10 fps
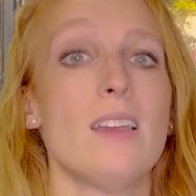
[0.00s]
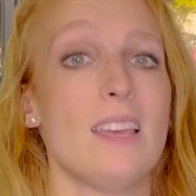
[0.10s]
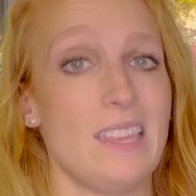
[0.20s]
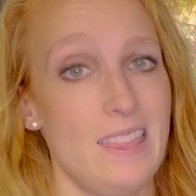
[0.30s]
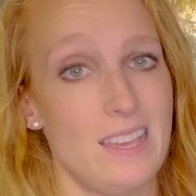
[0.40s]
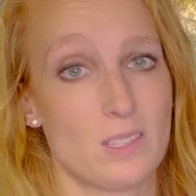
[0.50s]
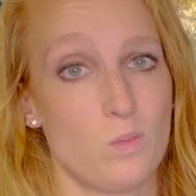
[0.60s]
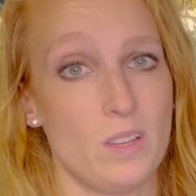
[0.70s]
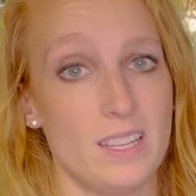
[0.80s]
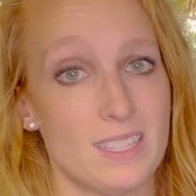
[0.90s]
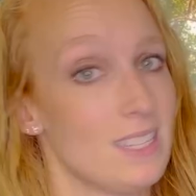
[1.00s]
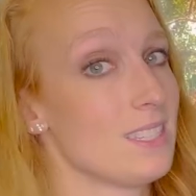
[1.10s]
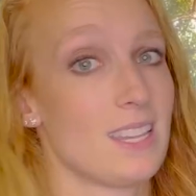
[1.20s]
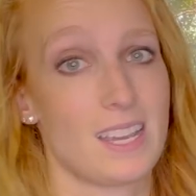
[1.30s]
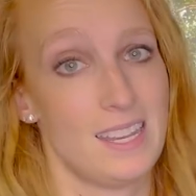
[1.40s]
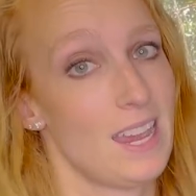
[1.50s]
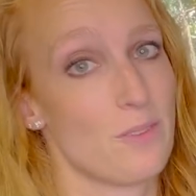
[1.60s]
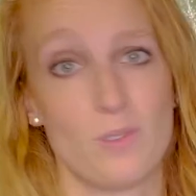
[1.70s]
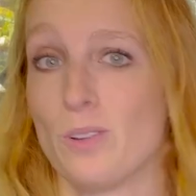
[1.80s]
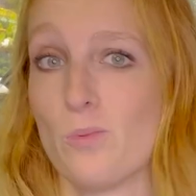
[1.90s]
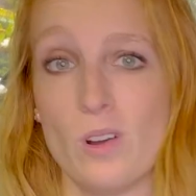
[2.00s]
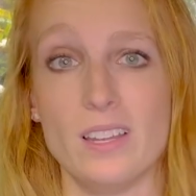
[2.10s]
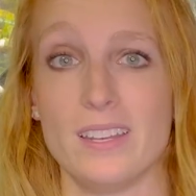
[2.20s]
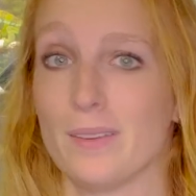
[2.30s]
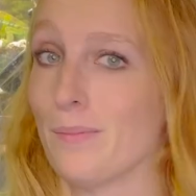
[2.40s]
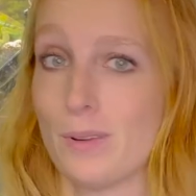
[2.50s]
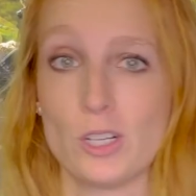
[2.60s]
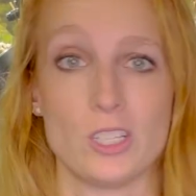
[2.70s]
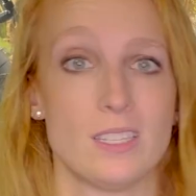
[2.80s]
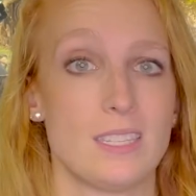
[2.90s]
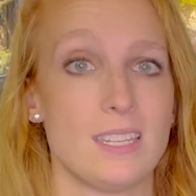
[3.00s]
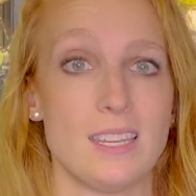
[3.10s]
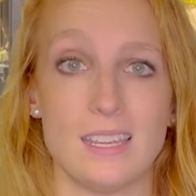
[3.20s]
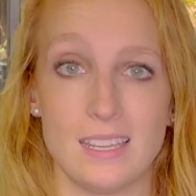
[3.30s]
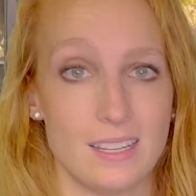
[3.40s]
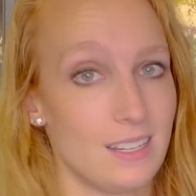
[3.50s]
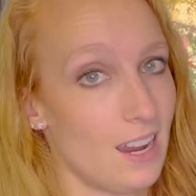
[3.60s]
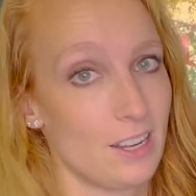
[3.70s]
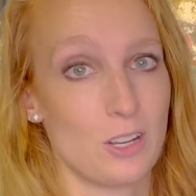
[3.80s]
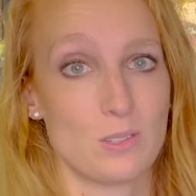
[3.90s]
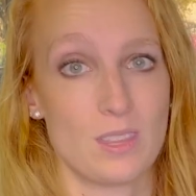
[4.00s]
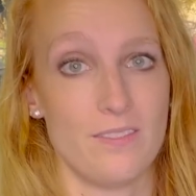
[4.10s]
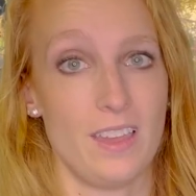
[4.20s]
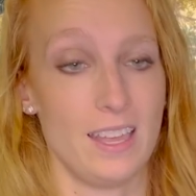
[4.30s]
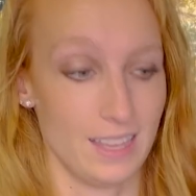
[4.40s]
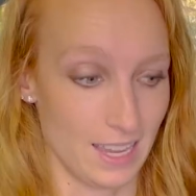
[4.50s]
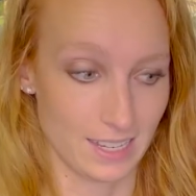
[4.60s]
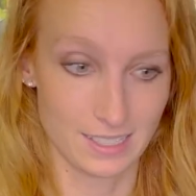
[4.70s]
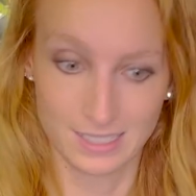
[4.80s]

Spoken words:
then that's when this is like a 911 emergency, gotta go to the vet like